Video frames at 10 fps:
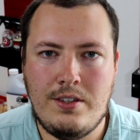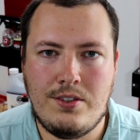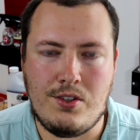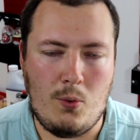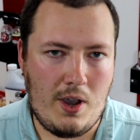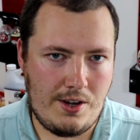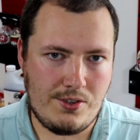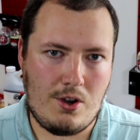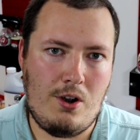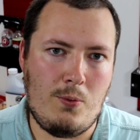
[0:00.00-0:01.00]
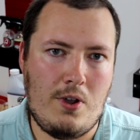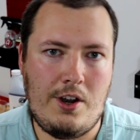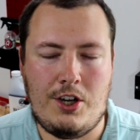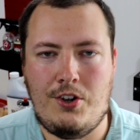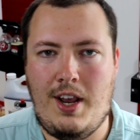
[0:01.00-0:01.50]
So why does hard
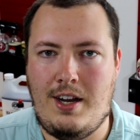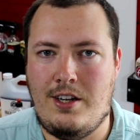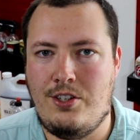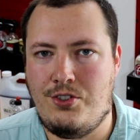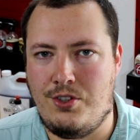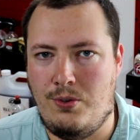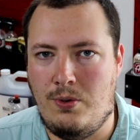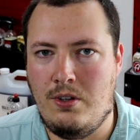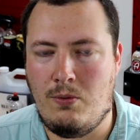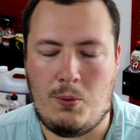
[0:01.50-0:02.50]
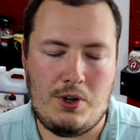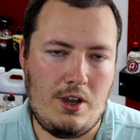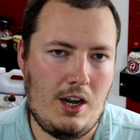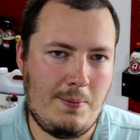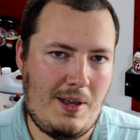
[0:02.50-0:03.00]
water create an issue when we're
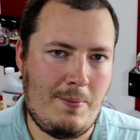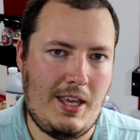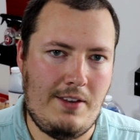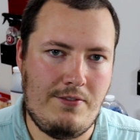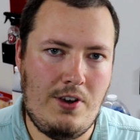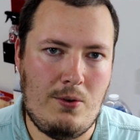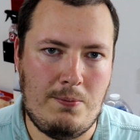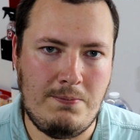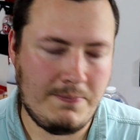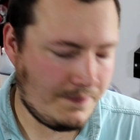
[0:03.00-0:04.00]
talking about making foam?